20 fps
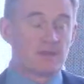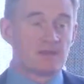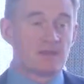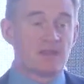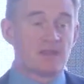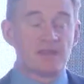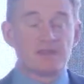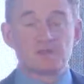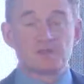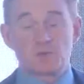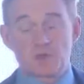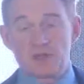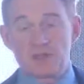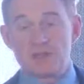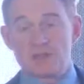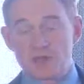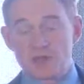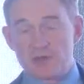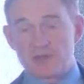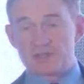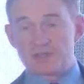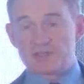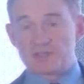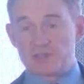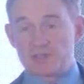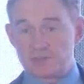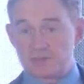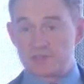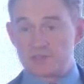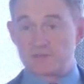Now, there's really no
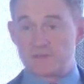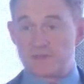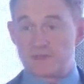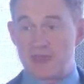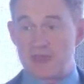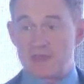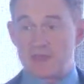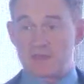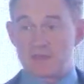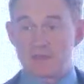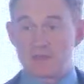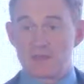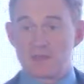excuse for that,